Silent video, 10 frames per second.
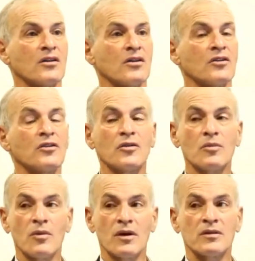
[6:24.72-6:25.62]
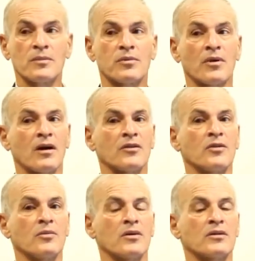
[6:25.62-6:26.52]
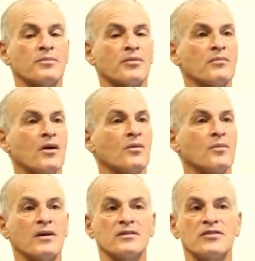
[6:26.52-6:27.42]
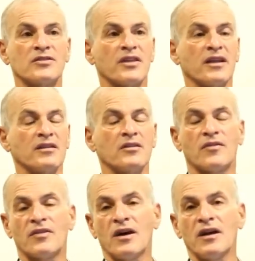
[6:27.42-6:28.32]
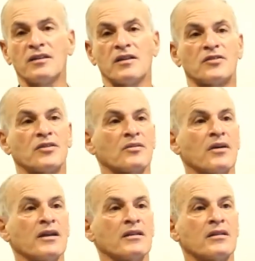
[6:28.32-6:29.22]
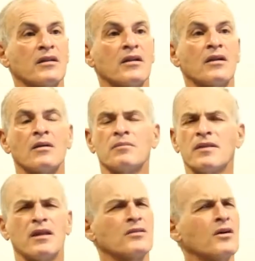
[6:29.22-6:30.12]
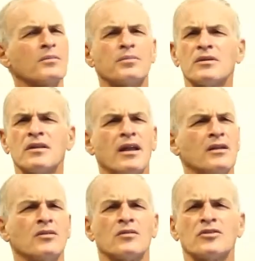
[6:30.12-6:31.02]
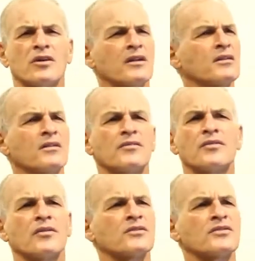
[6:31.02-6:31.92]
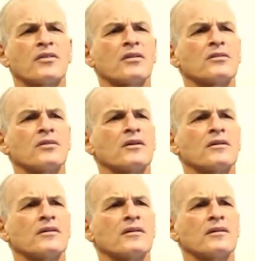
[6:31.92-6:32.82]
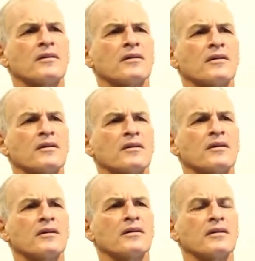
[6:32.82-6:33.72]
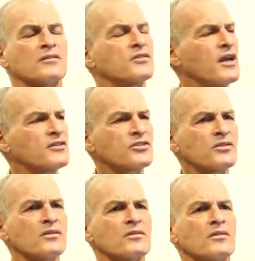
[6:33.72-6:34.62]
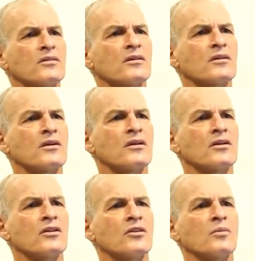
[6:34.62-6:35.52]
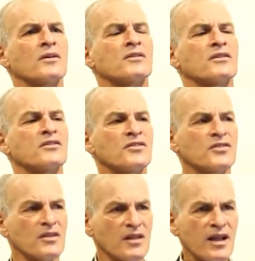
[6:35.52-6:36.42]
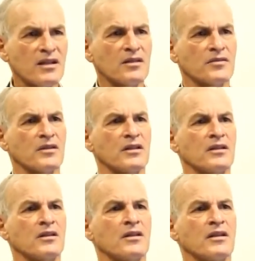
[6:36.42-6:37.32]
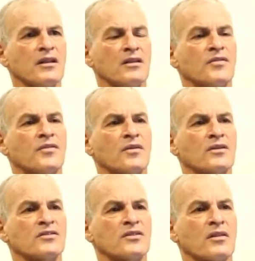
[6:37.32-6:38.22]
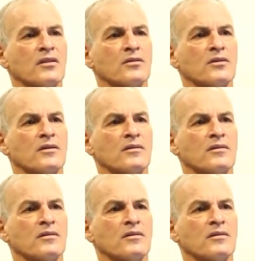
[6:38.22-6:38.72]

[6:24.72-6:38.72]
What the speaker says: You want to promote one state? Fine, that's your right. But then don't pretend you're trying to enforce the law. That's not true. You want to selectively enforce the law.